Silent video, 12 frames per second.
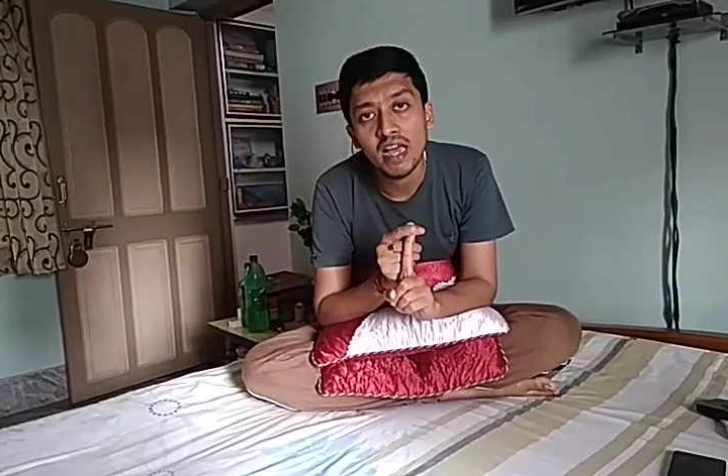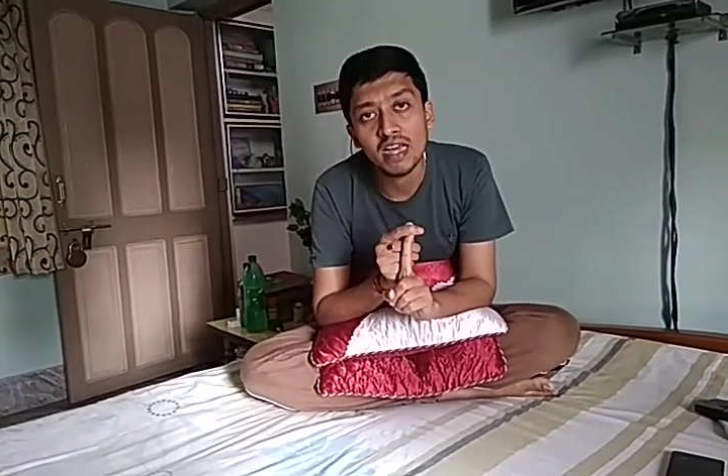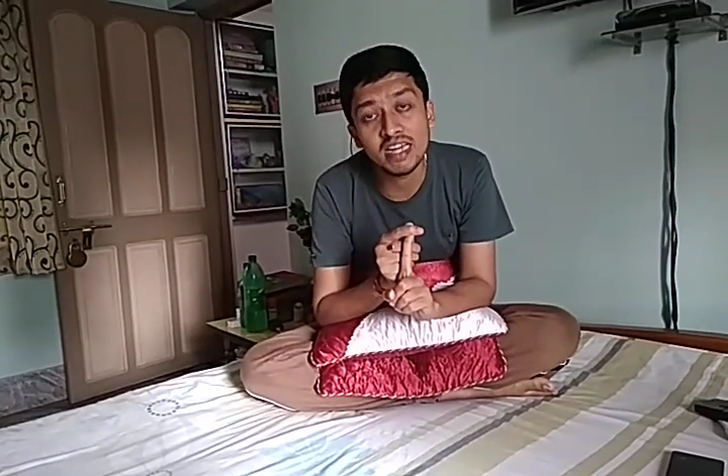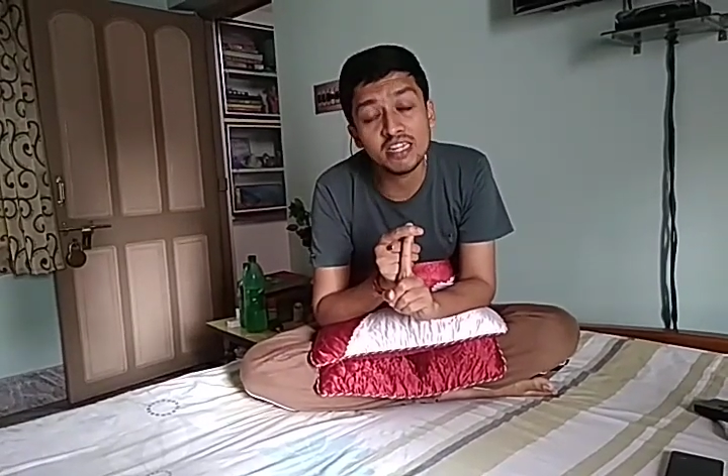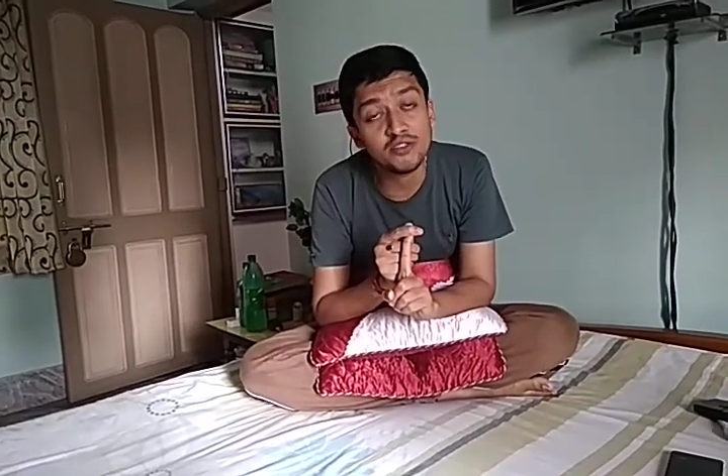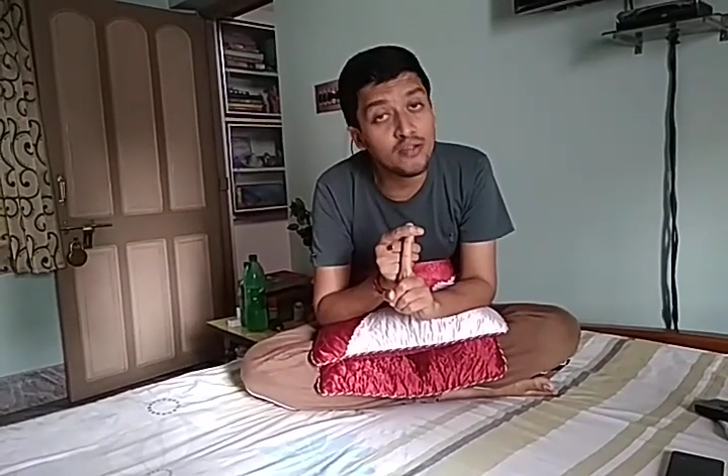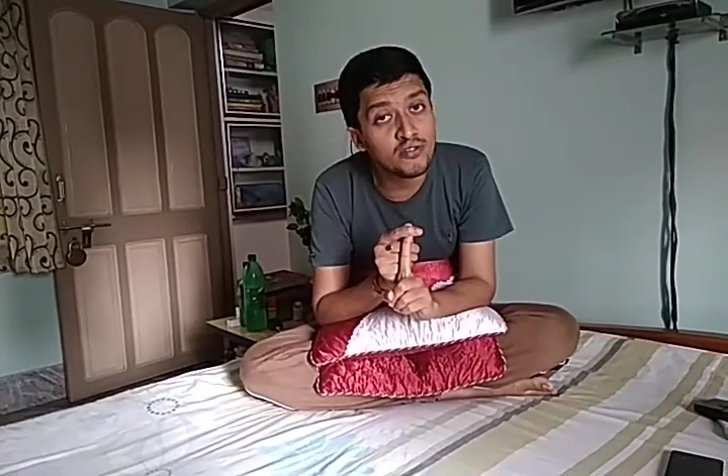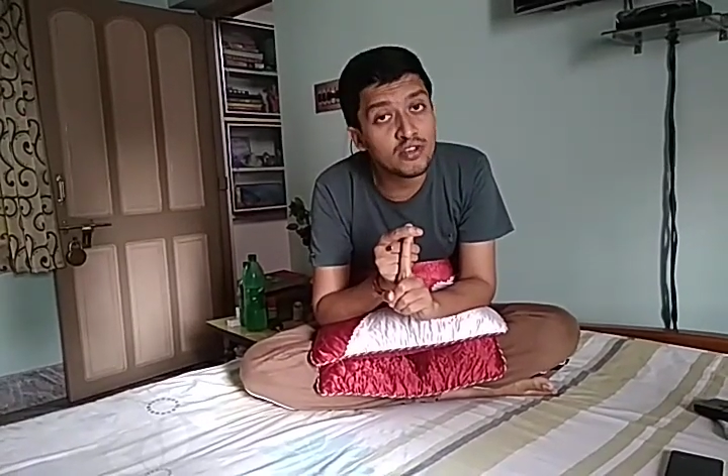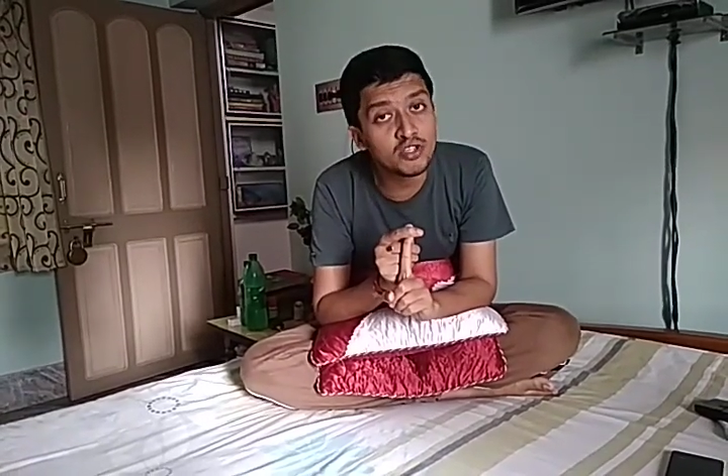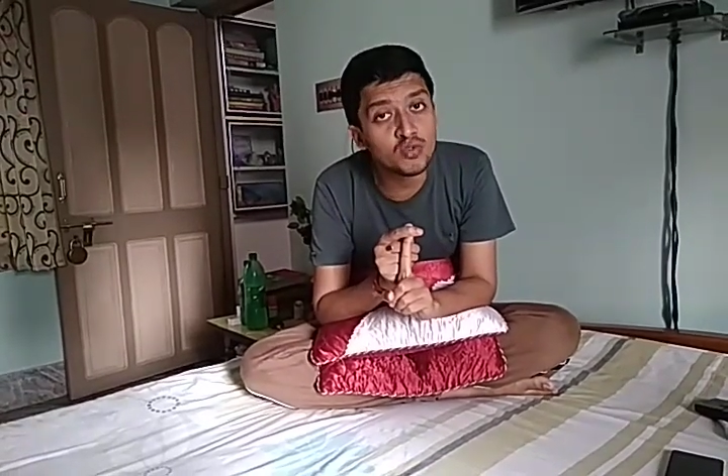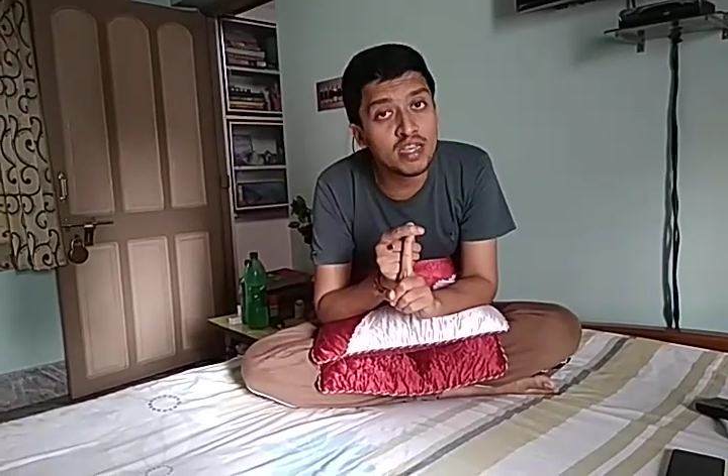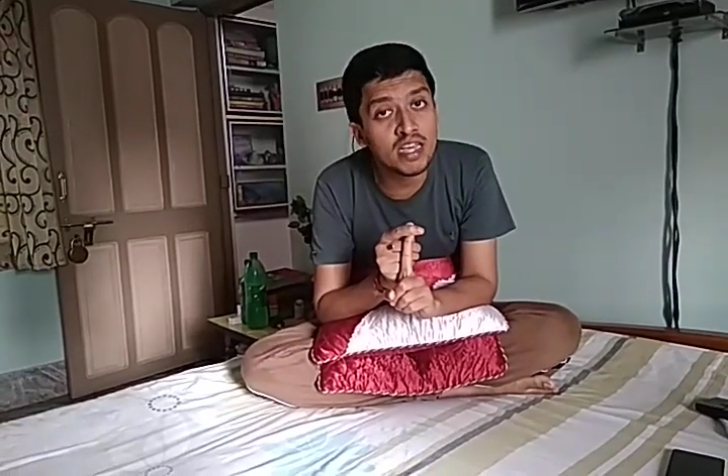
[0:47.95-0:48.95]
it
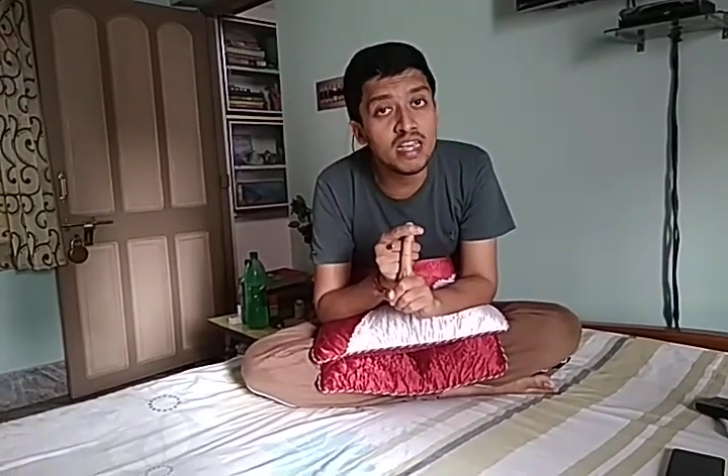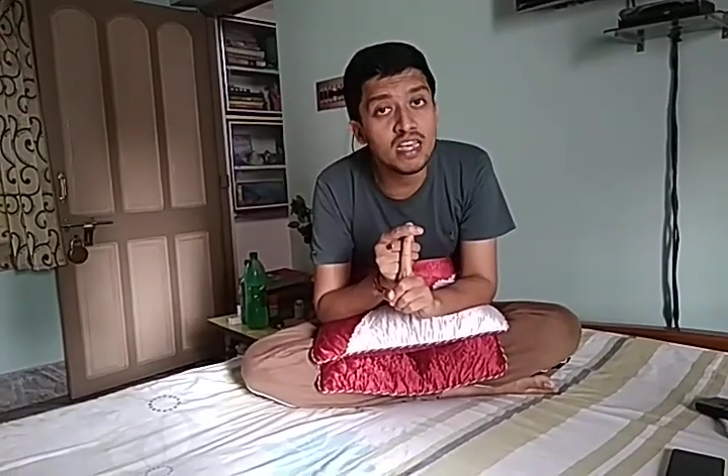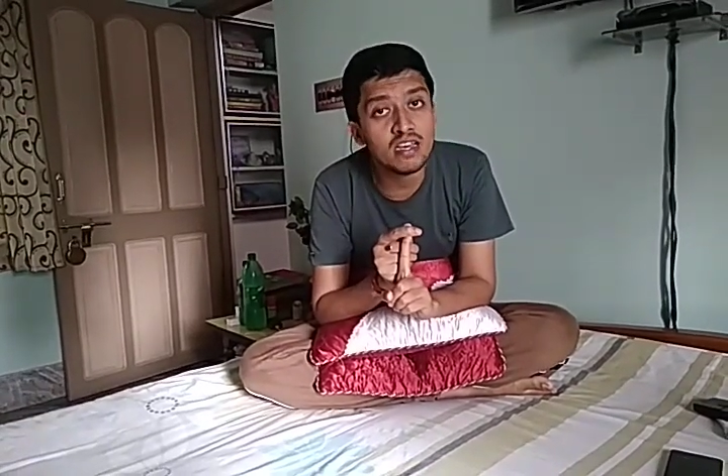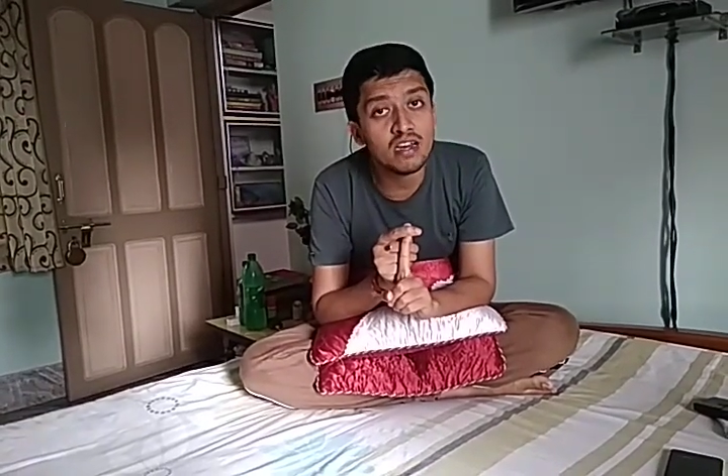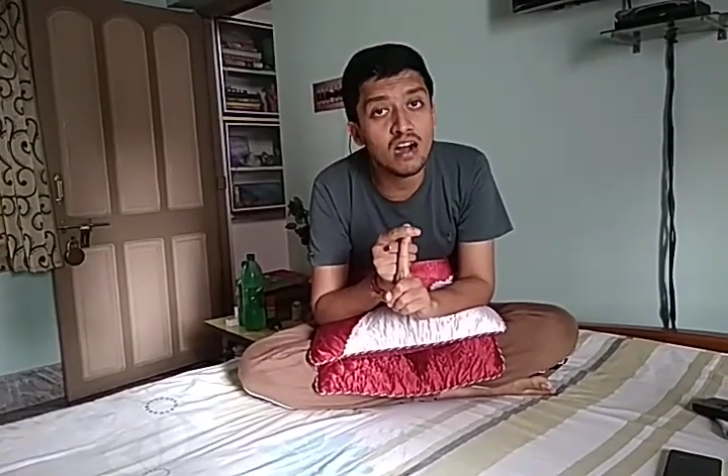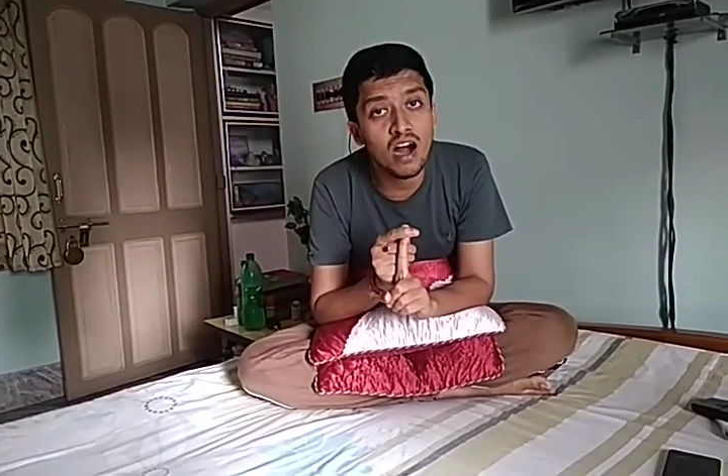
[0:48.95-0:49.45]
refers to the